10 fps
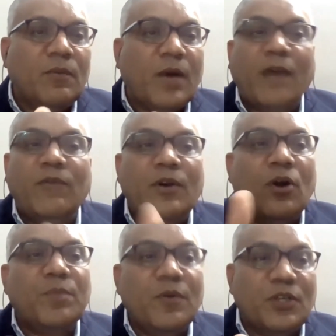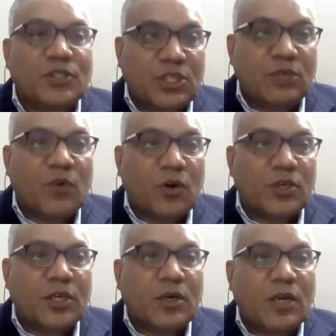I will not be wasting
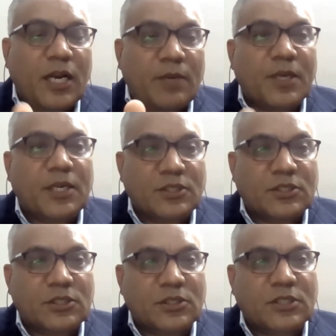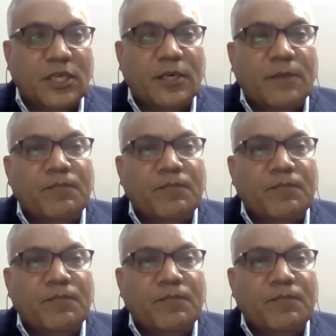water at my construction site.